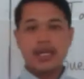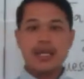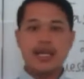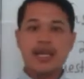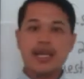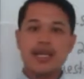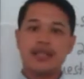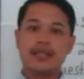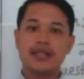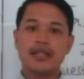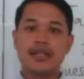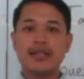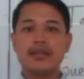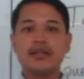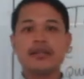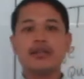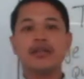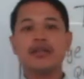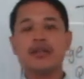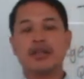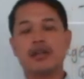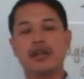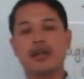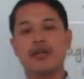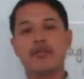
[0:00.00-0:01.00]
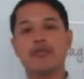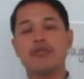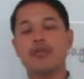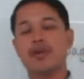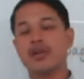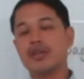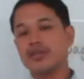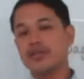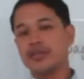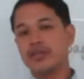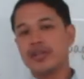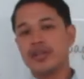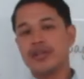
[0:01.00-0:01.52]
And then
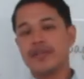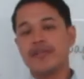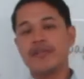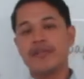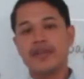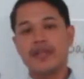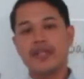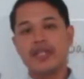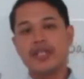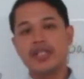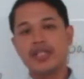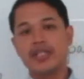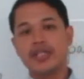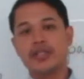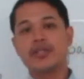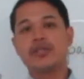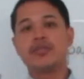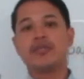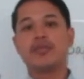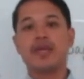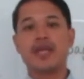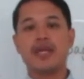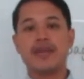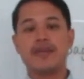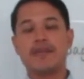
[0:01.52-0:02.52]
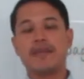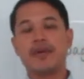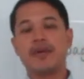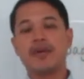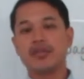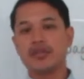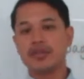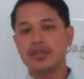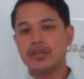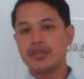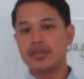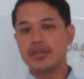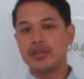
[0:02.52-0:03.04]
once you're finished, you may
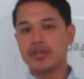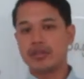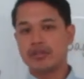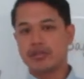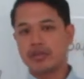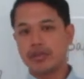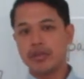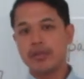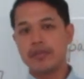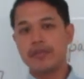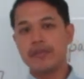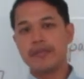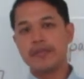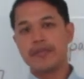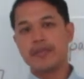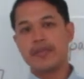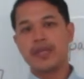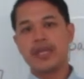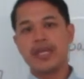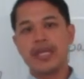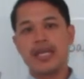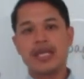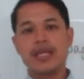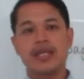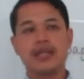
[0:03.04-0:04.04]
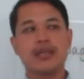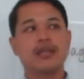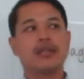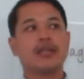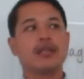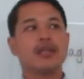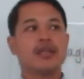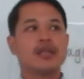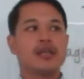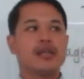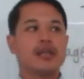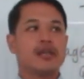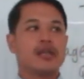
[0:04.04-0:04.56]
post it to the group.
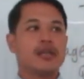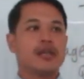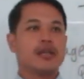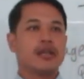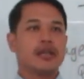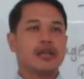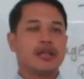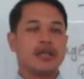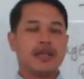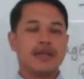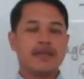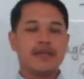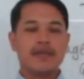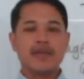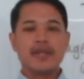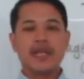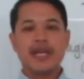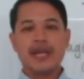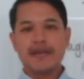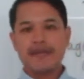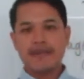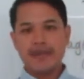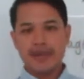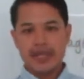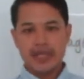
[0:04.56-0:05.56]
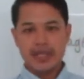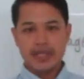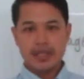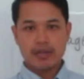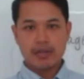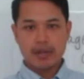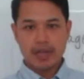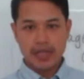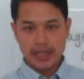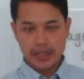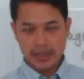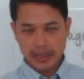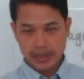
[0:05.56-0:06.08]
And if you have any
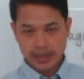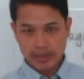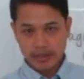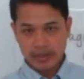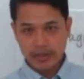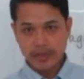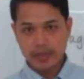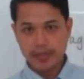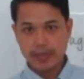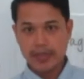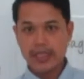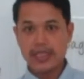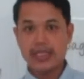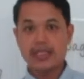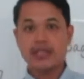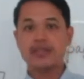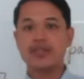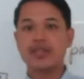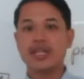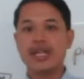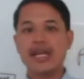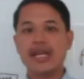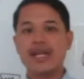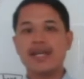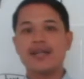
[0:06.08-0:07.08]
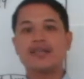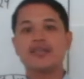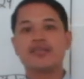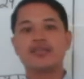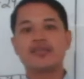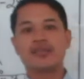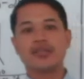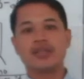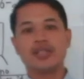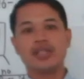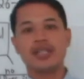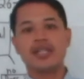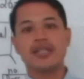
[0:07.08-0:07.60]
questions, please
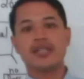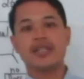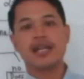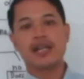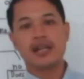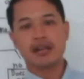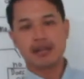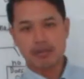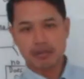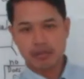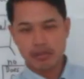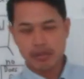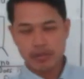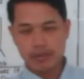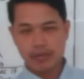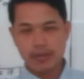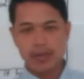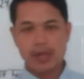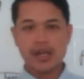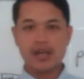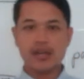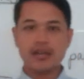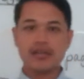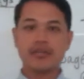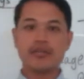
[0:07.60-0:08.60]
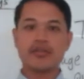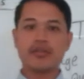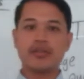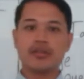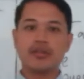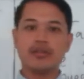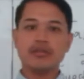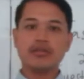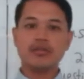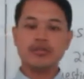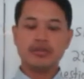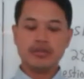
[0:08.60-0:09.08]
ask in our group also.